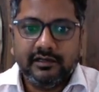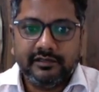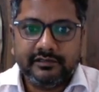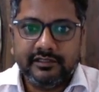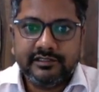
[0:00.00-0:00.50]

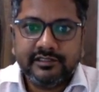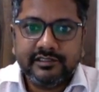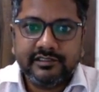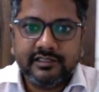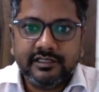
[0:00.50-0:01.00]
This
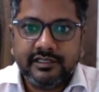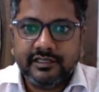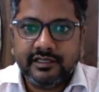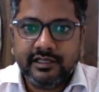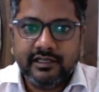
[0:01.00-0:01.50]
is
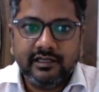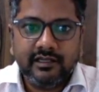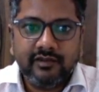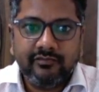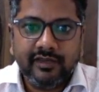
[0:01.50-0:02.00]
in
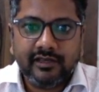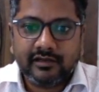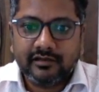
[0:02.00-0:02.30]
where